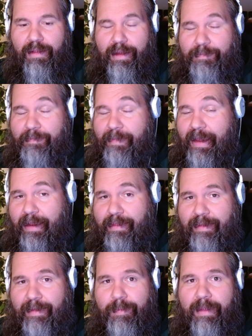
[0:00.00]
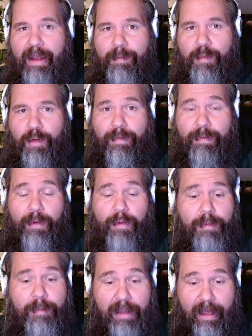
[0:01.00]
admit, it seemed like most of
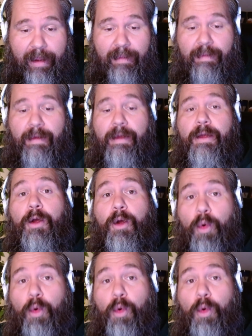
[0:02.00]
those plays